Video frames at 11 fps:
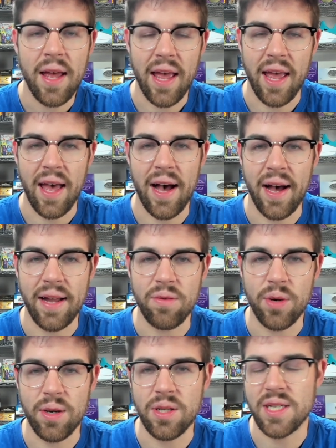And
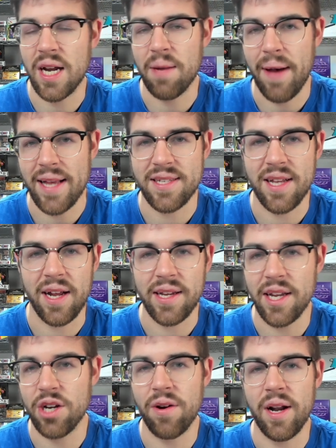we decided to pass it on,
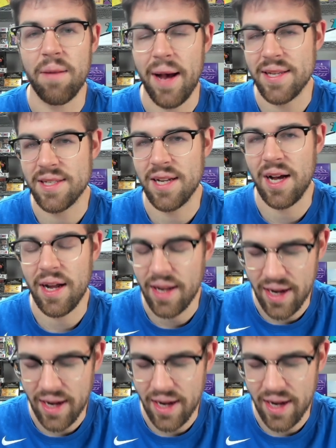get it graded, pass it on.